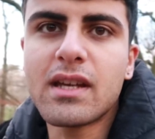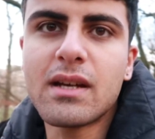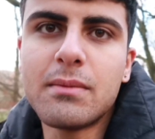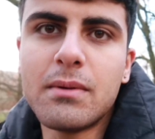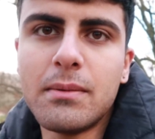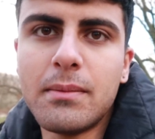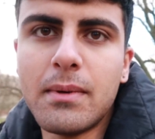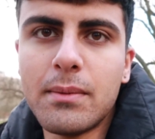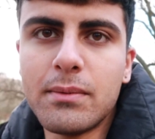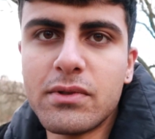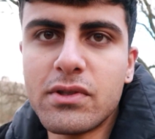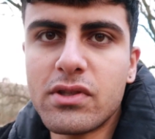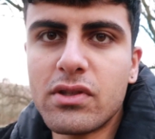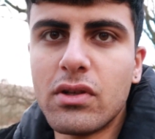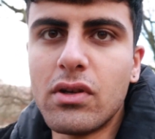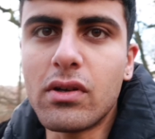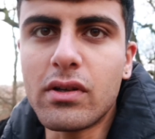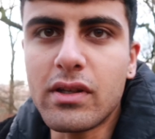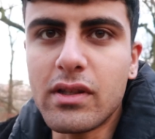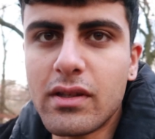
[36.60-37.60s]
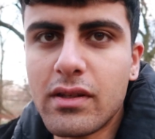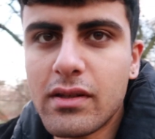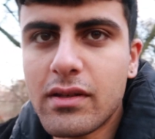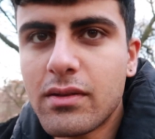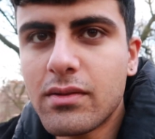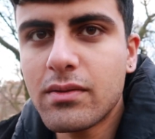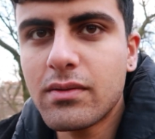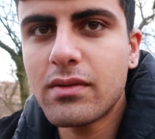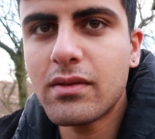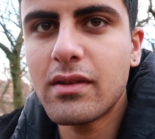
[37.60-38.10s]
cameraman were just talking.
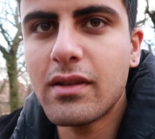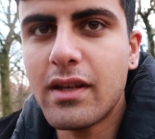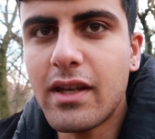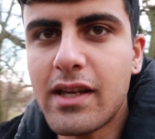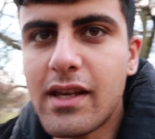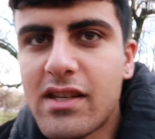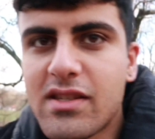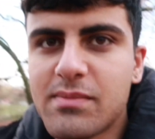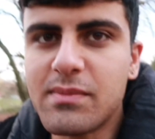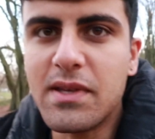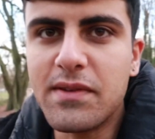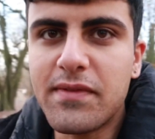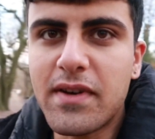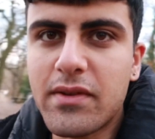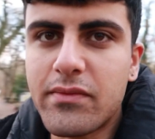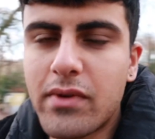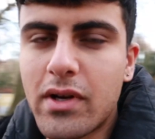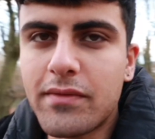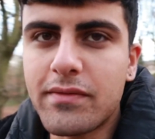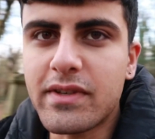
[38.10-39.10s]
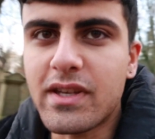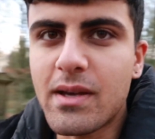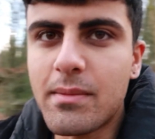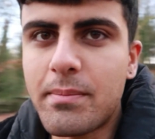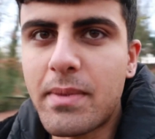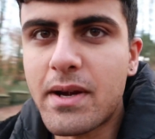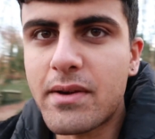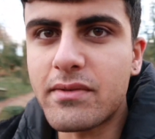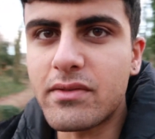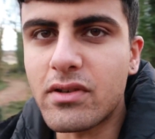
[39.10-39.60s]
He asked me if I'd rather get
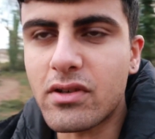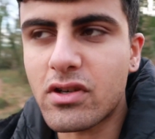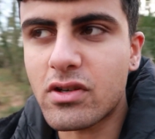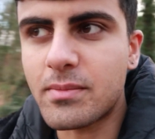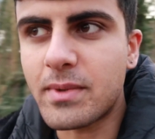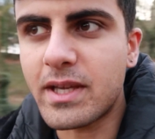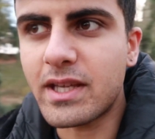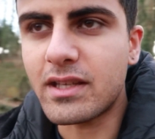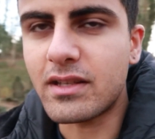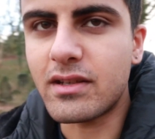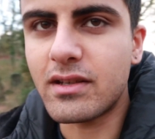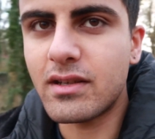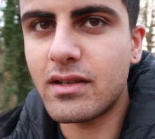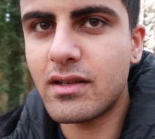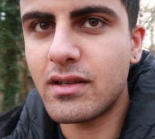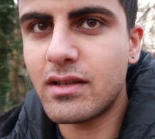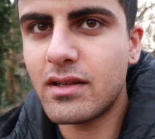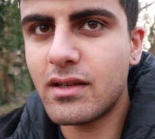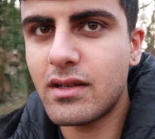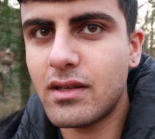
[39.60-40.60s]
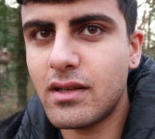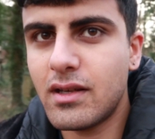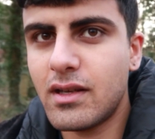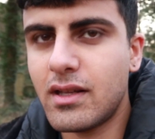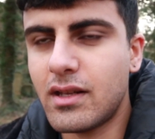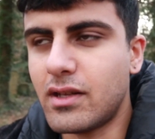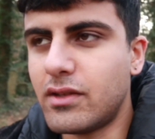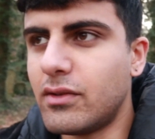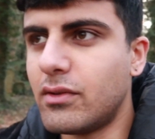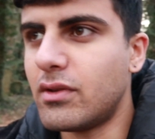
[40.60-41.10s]
buried or cremated.
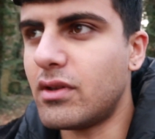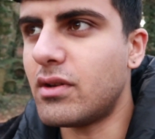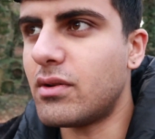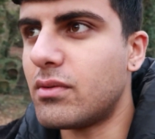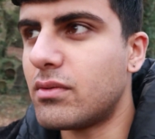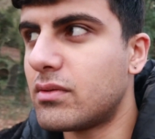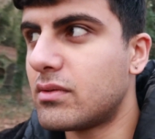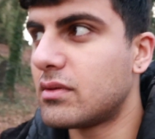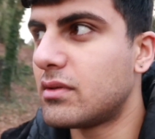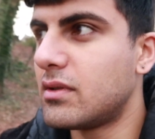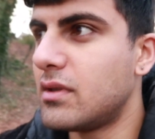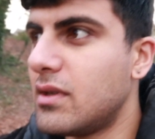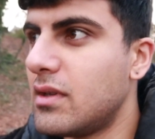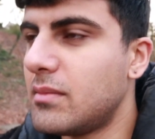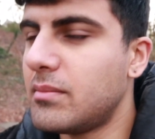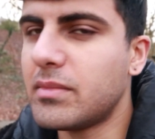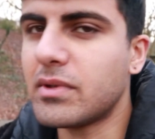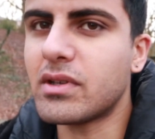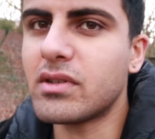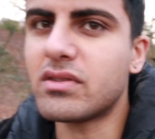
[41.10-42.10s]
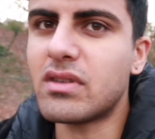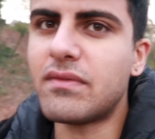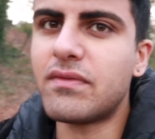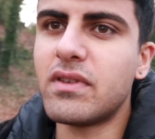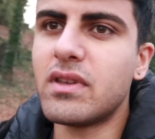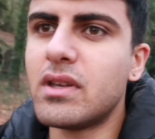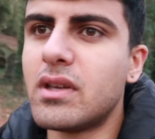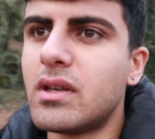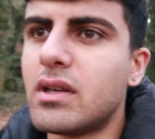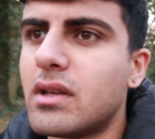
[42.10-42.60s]
I don't know. Because if
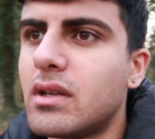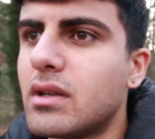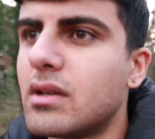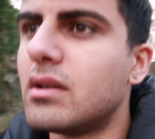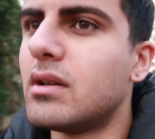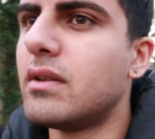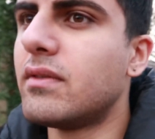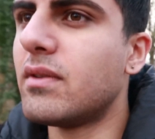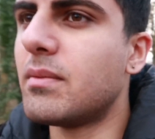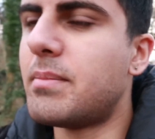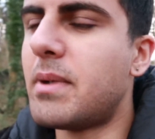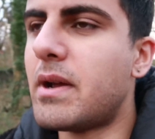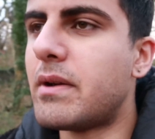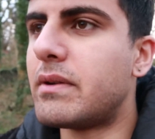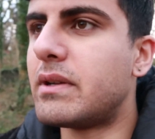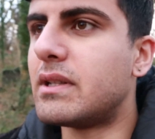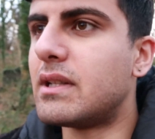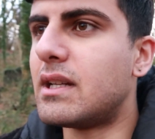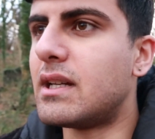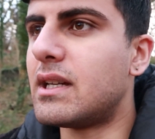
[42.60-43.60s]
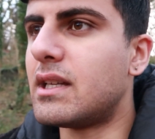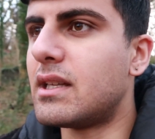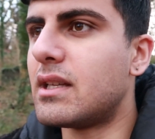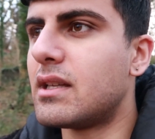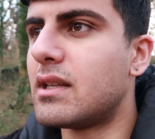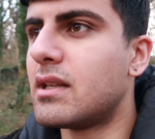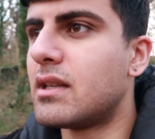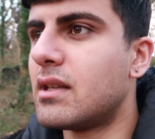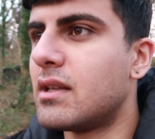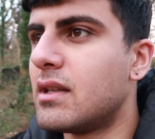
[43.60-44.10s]
you're, if you're buried, like,
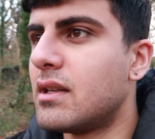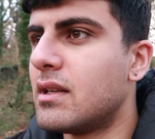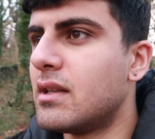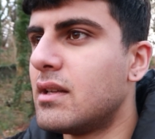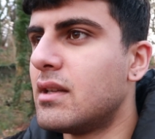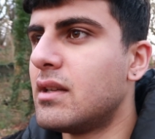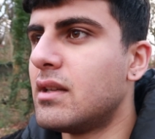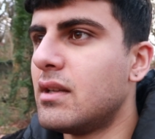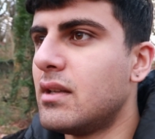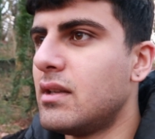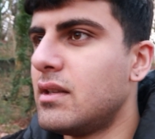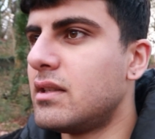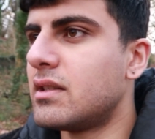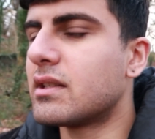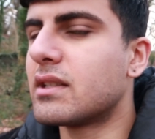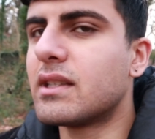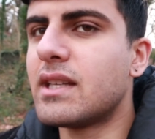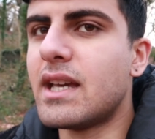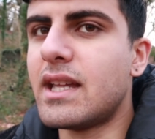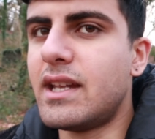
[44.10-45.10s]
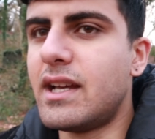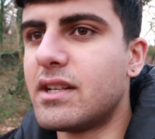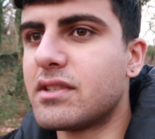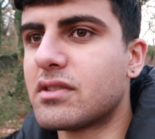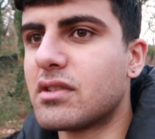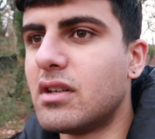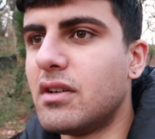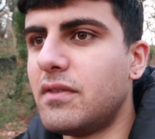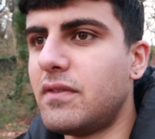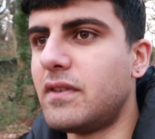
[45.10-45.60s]
you can get a nice
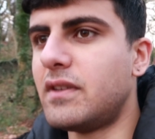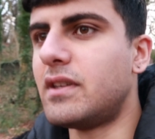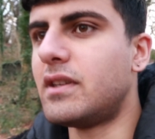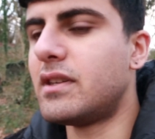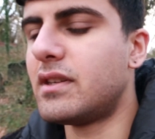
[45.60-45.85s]
coffin.